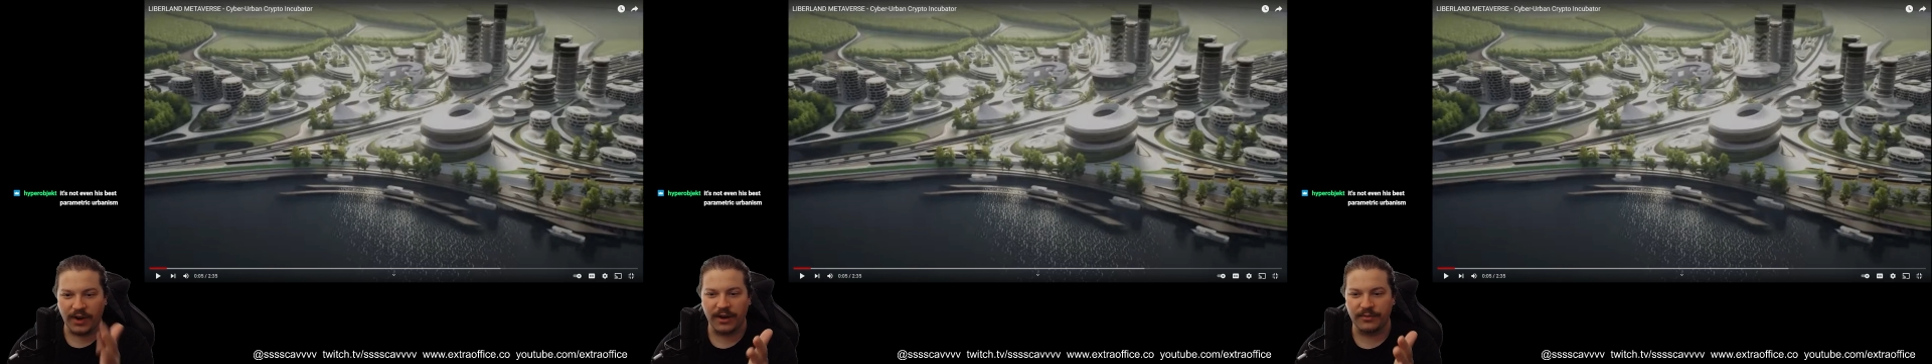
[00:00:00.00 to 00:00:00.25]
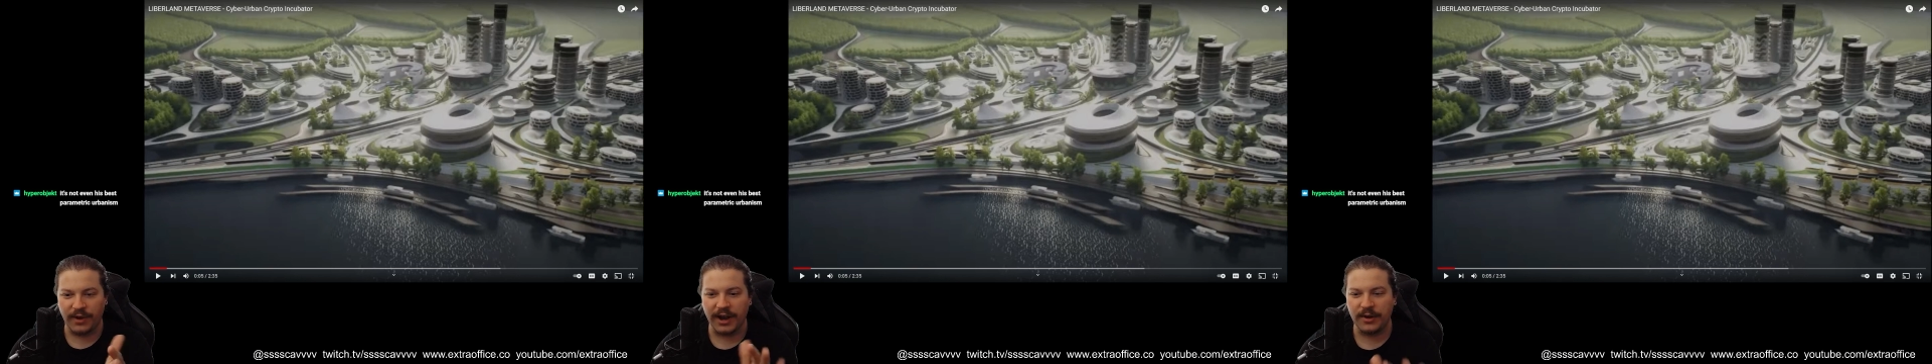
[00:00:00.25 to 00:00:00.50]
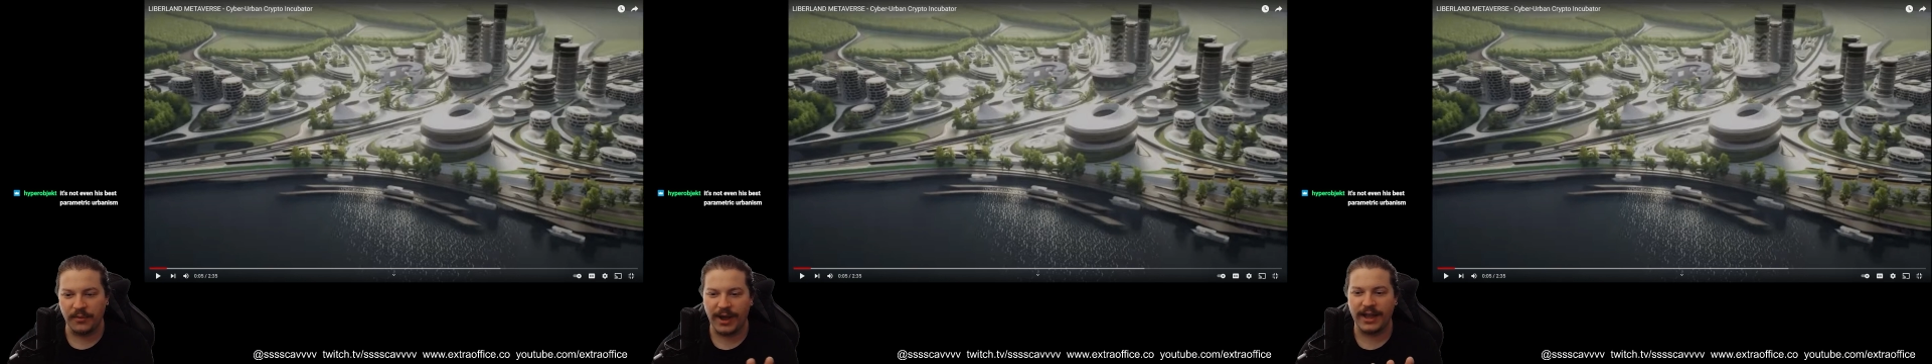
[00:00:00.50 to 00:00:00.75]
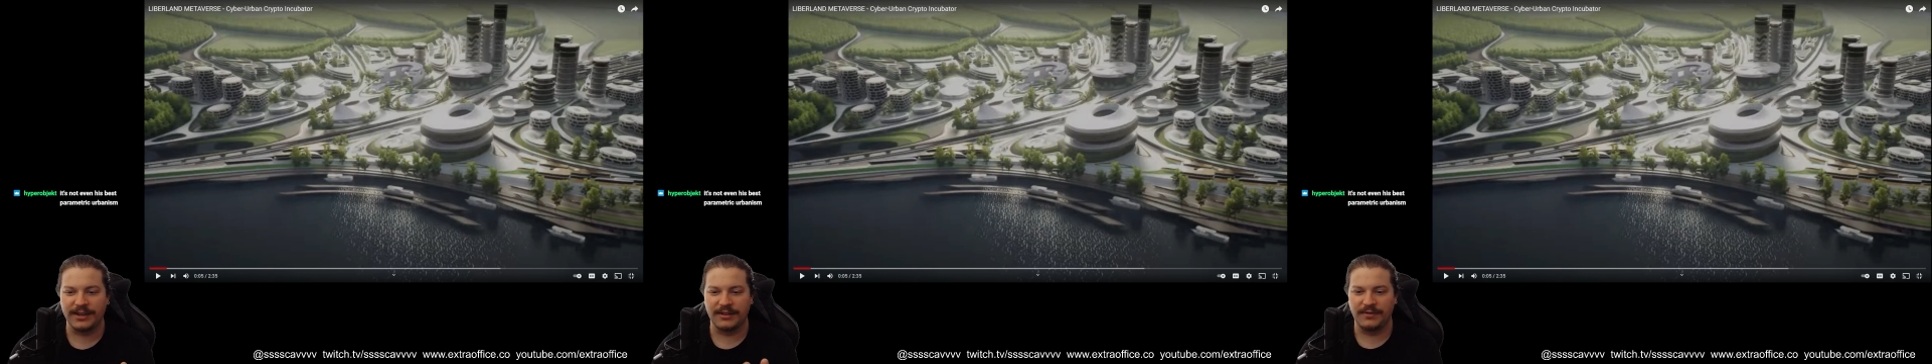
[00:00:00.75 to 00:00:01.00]
right
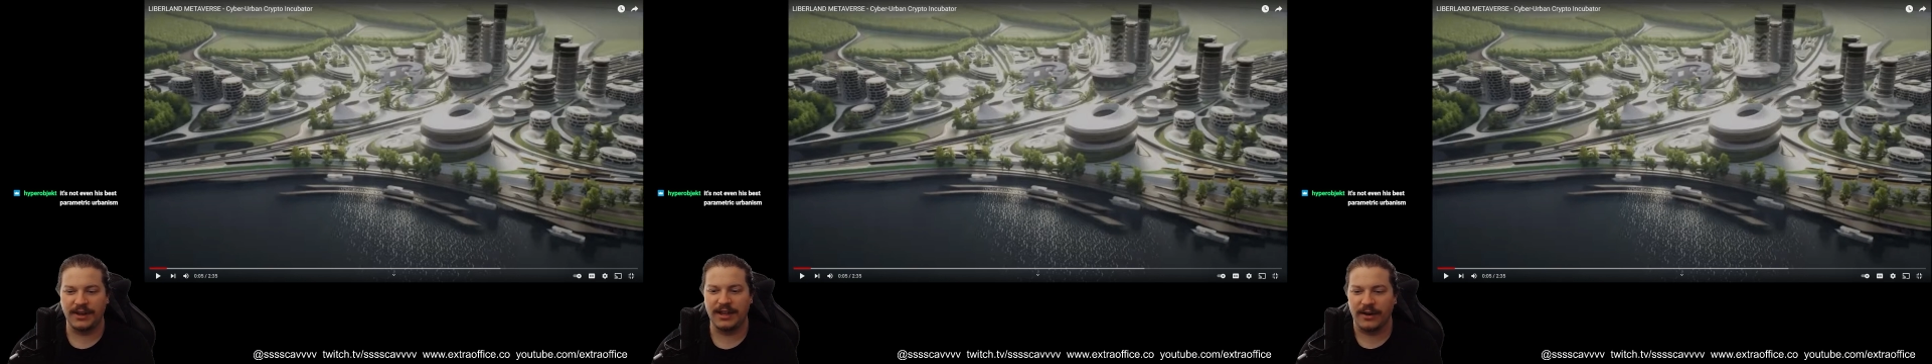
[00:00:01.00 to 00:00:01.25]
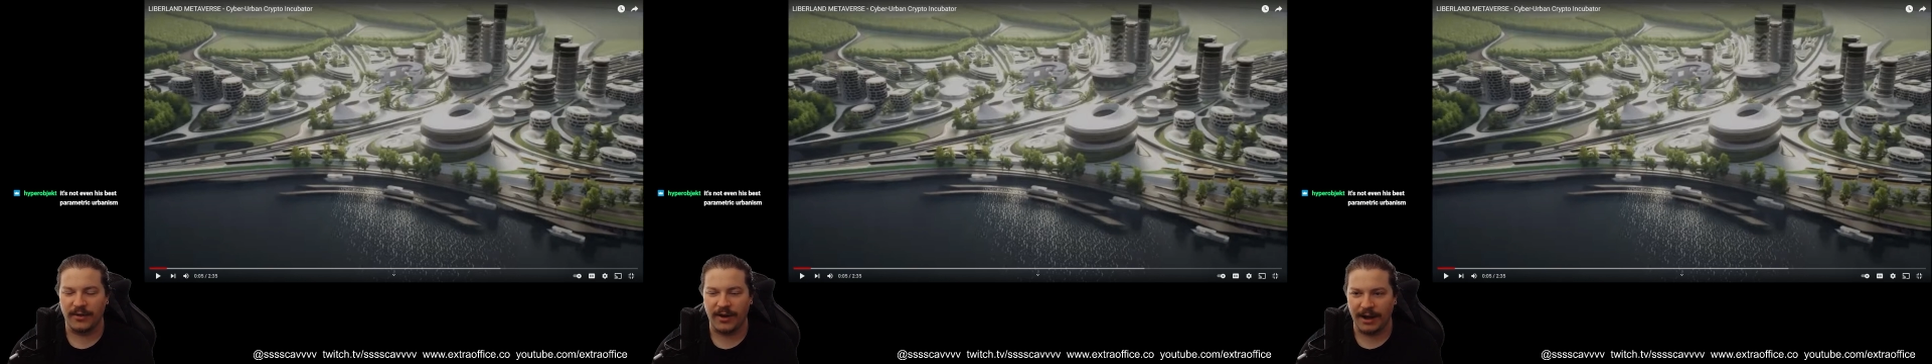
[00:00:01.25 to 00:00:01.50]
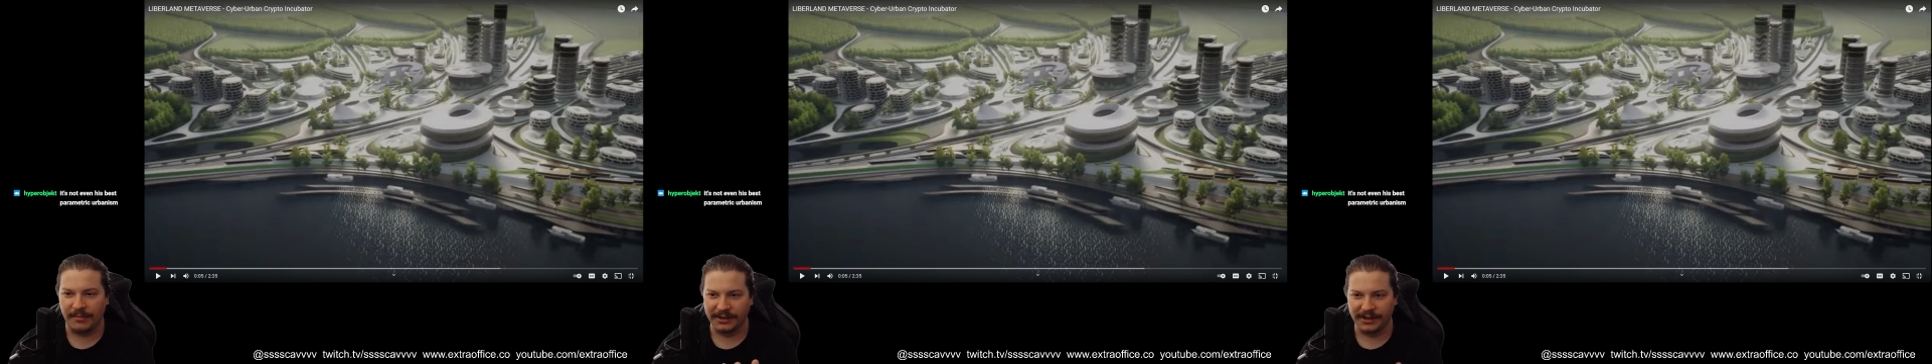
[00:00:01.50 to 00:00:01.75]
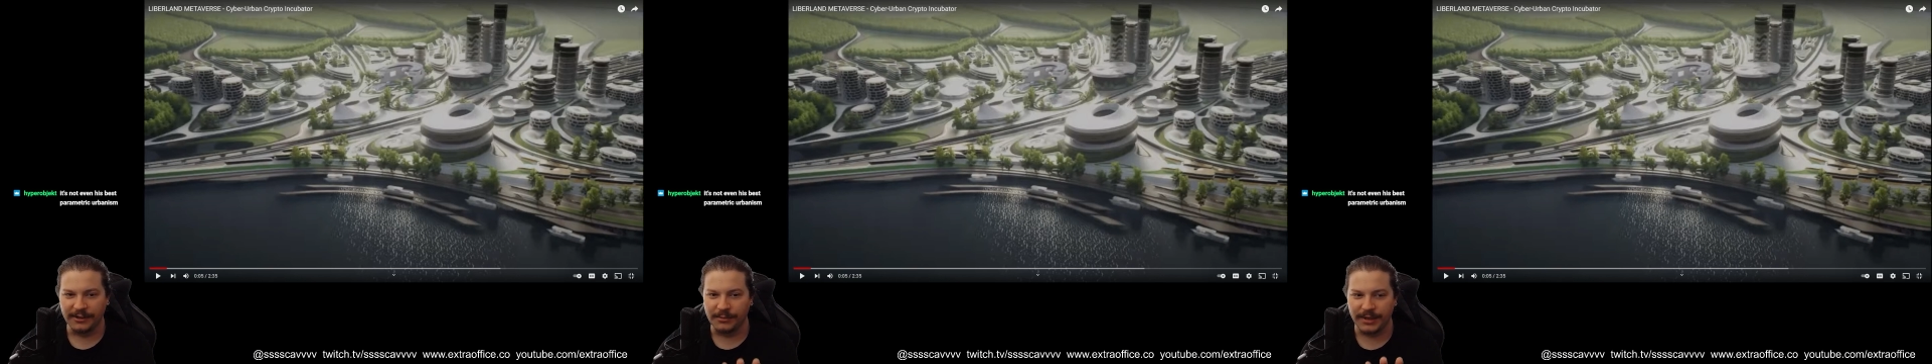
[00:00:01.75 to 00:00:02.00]
away in the video, I'm a
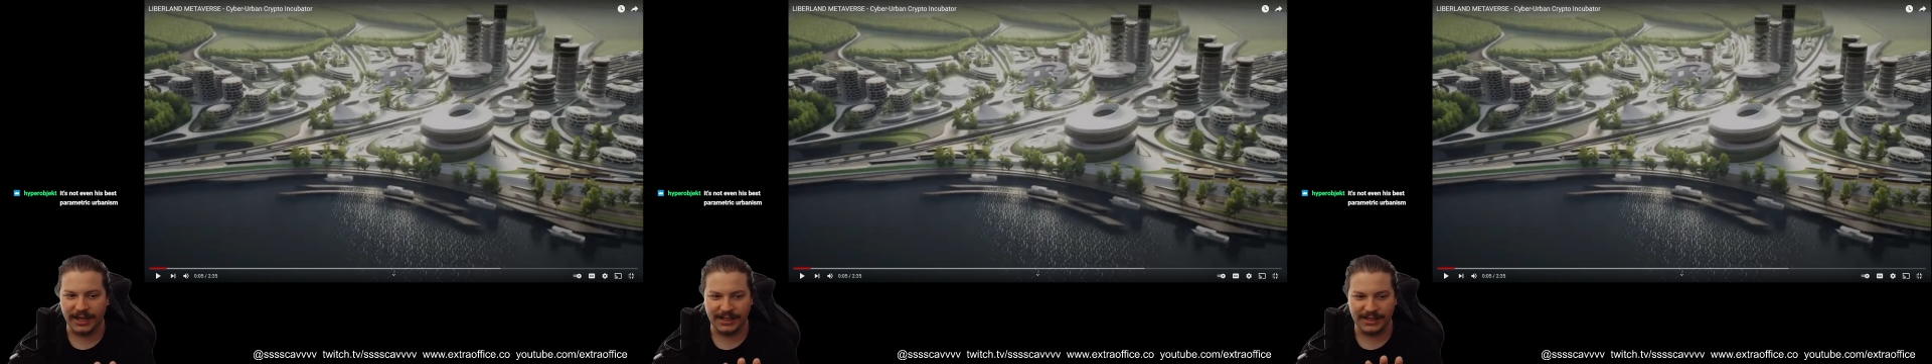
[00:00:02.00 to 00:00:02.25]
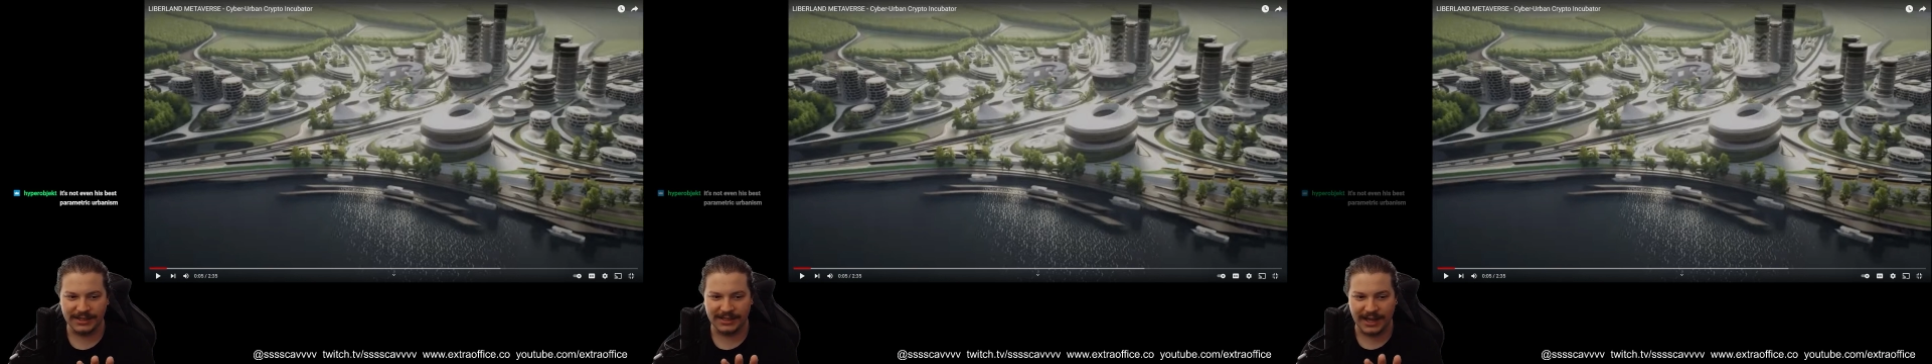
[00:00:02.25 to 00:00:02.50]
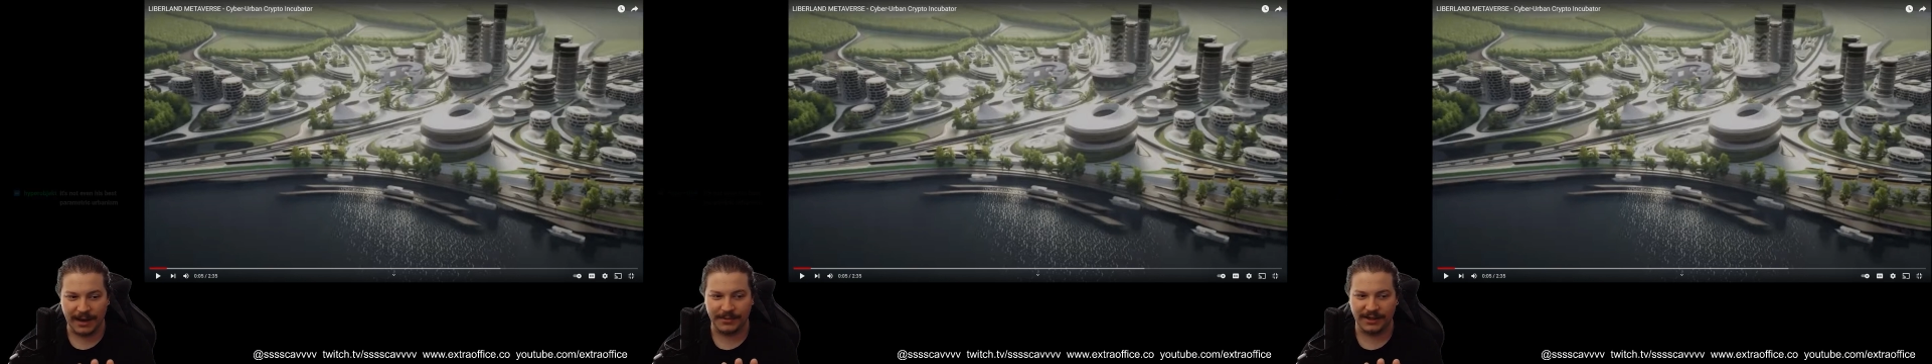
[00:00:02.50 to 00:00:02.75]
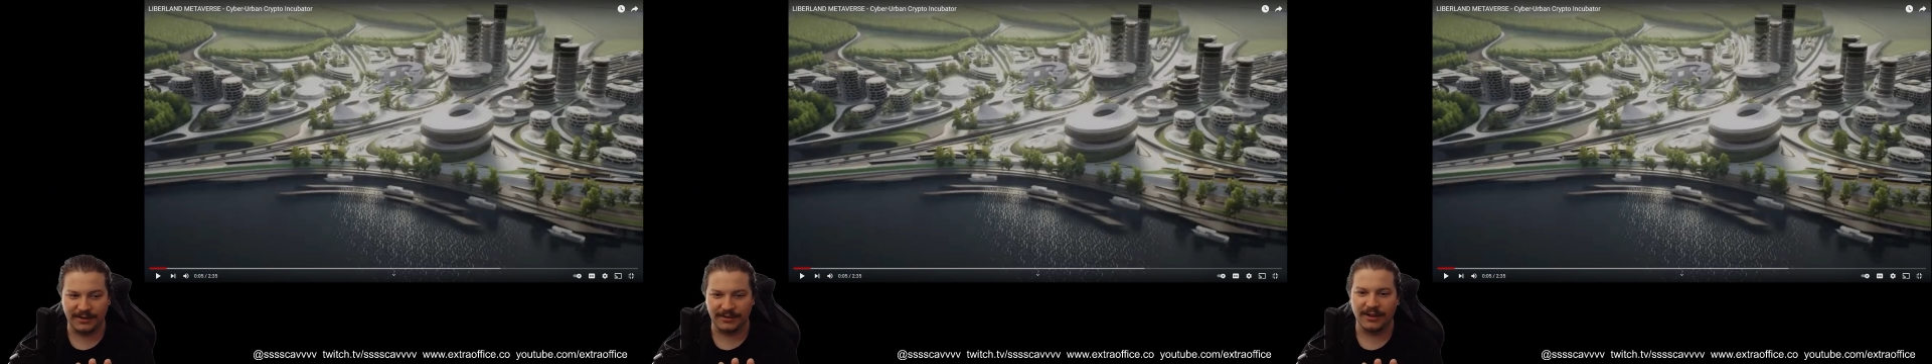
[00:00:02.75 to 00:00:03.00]
little bit
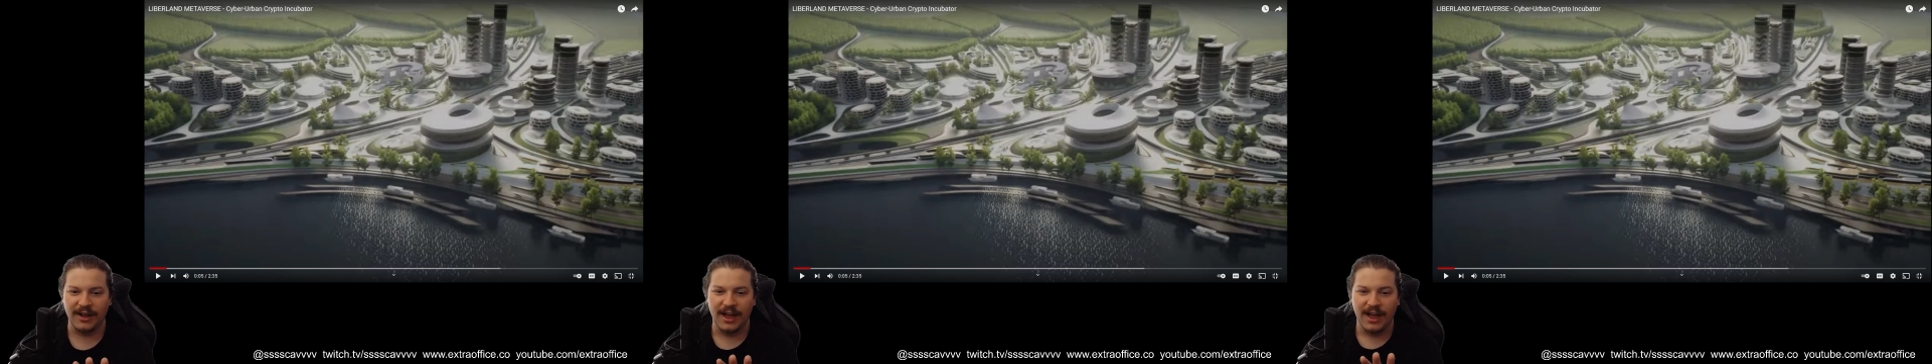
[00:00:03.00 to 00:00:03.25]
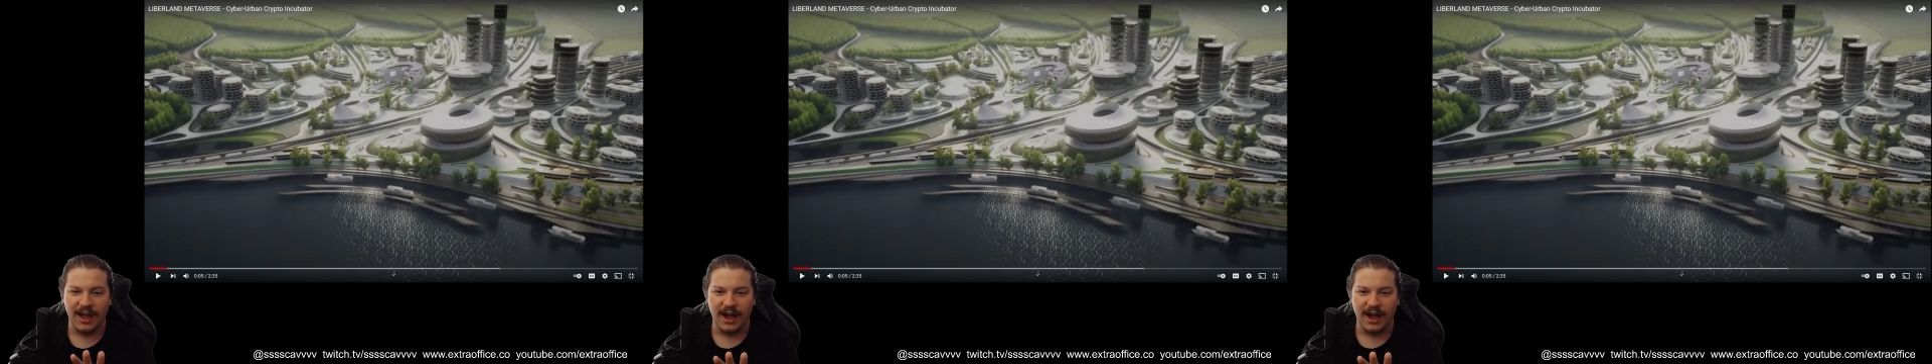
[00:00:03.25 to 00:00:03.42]
skeptical